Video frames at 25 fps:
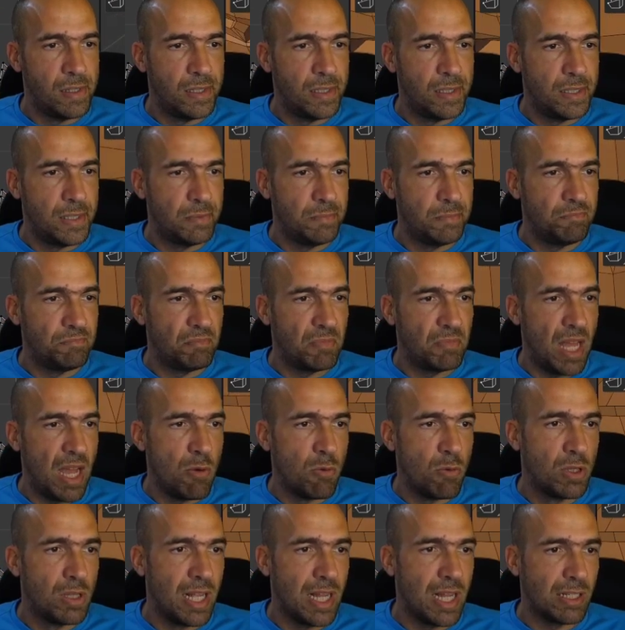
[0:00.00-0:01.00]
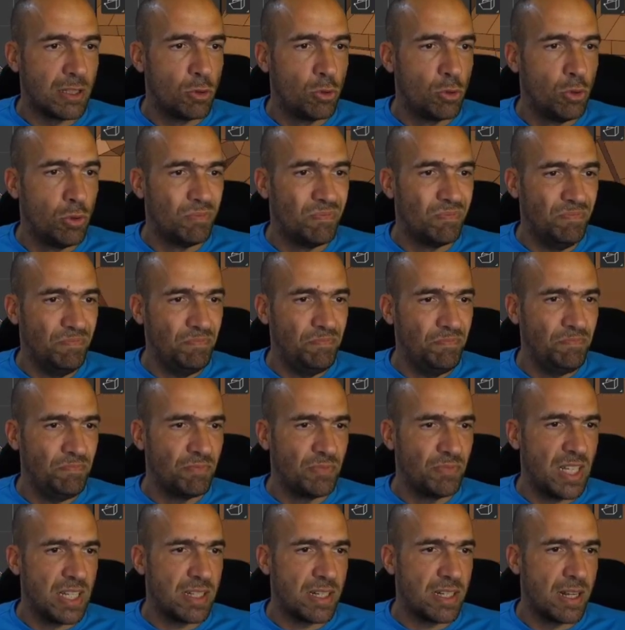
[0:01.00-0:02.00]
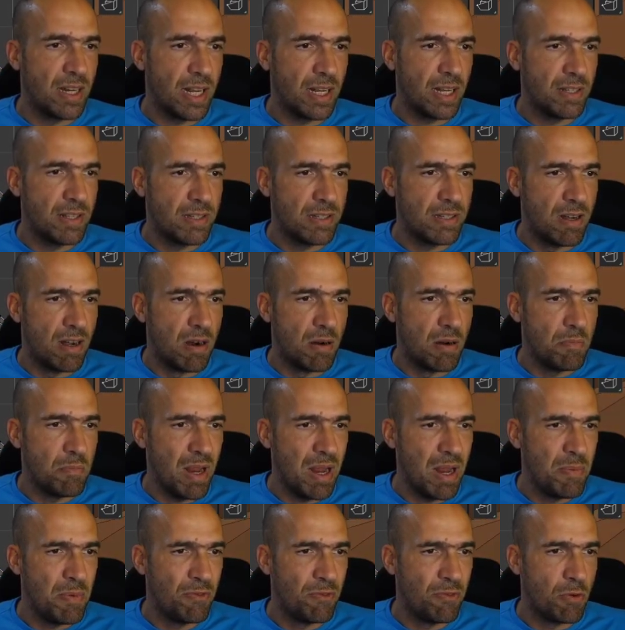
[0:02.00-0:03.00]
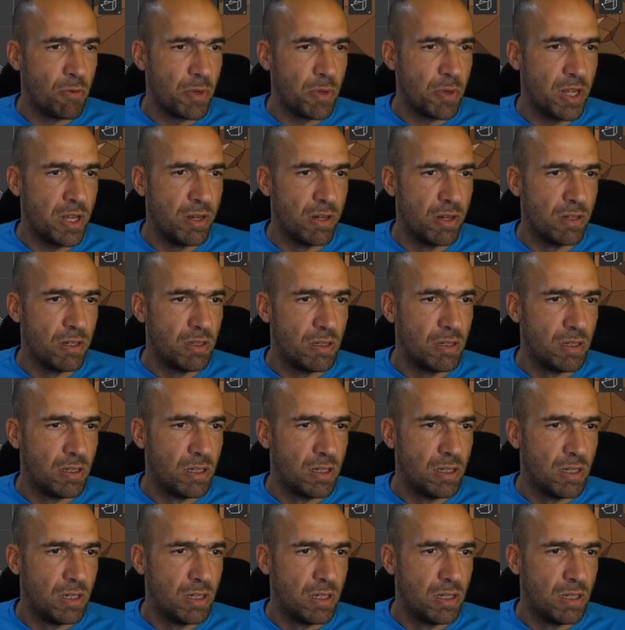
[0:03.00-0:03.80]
I would like to disconnect this arm, maybe from here.